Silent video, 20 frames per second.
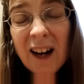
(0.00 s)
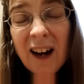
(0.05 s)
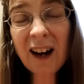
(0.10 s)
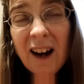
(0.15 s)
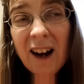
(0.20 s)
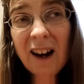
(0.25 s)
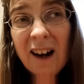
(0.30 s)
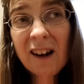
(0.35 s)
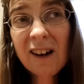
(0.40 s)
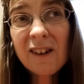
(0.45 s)

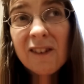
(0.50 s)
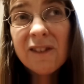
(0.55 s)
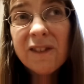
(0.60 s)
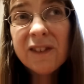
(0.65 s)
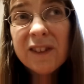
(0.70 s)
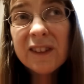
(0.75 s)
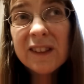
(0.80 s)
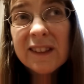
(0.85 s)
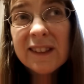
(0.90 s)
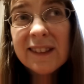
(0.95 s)
of
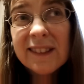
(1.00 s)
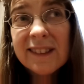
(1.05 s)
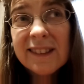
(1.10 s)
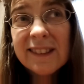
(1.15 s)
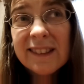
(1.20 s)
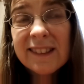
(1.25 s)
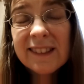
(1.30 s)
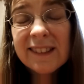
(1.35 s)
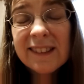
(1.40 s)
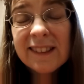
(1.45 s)

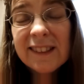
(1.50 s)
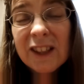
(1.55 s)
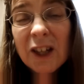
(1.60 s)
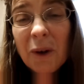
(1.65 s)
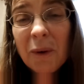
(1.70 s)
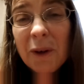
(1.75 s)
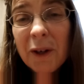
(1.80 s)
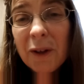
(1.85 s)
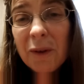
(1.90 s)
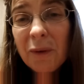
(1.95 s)

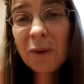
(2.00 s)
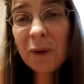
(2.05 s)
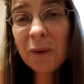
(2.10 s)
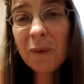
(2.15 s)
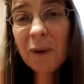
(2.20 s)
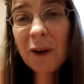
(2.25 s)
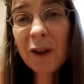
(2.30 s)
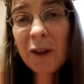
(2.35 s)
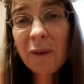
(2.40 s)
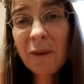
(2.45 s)
going through
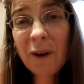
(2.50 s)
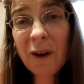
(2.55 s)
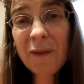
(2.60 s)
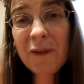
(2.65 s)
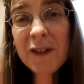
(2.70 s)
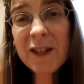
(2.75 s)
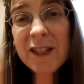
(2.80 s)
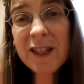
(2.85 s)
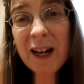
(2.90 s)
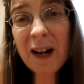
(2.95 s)
one of the
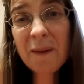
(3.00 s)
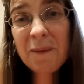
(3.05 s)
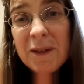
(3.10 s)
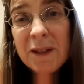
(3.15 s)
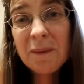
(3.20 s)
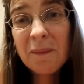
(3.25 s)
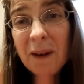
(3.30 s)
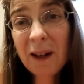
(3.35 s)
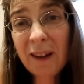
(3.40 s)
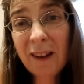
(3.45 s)
roughest times
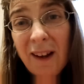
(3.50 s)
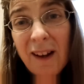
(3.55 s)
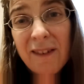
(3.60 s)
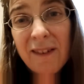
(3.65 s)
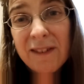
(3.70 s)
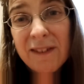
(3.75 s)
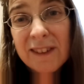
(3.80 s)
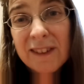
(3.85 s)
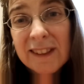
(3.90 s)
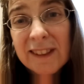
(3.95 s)
in my
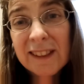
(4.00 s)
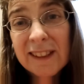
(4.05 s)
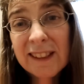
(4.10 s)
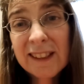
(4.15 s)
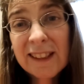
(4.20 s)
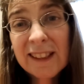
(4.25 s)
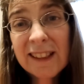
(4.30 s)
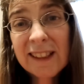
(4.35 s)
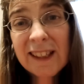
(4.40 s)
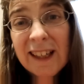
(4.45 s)
life.
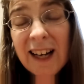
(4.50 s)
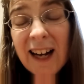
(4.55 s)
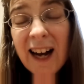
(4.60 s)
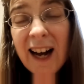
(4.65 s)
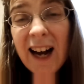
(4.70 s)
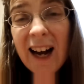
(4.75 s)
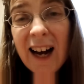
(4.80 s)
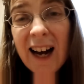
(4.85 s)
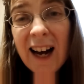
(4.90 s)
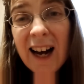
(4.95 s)

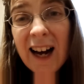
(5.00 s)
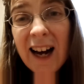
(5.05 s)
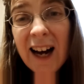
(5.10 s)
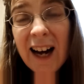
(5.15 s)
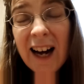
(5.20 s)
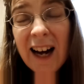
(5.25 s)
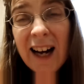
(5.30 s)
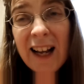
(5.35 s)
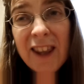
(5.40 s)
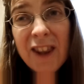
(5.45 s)

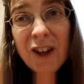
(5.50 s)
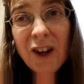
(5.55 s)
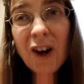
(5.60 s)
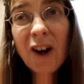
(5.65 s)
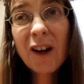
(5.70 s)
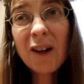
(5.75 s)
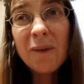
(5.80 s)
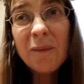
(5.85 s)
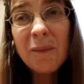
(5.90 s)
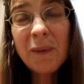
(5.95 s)
I
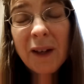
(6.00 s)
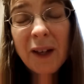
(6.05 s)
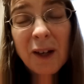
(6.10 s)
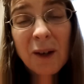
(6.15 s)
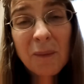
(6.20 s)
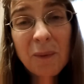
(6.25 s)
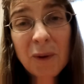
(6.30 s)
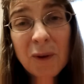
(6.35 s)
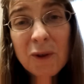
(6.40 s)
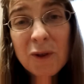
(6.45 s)
thought being
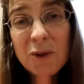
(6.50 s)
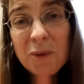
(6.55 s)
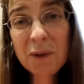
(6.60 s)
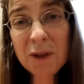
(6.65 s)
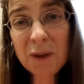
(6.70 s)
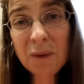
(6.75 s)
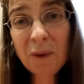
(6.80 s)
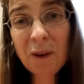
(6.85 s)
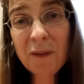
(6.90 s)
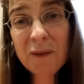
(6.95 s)
abused
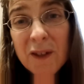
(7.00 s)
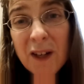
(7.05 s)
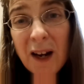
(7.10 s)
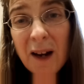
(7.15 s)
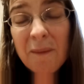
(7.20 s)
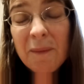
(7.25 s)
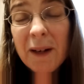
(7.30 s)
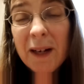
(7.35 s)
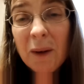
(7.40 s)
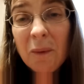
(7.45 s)
was a rough
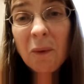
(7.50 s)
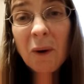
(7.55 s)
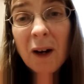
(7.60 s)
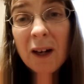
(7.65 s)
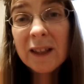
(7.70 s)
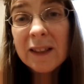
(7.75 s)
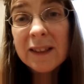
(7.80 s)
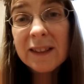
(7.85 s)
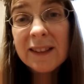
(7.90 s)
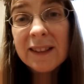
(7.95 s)
time, and it
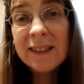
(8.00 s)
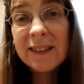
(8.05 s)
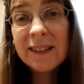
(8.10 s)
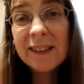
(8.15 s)
was.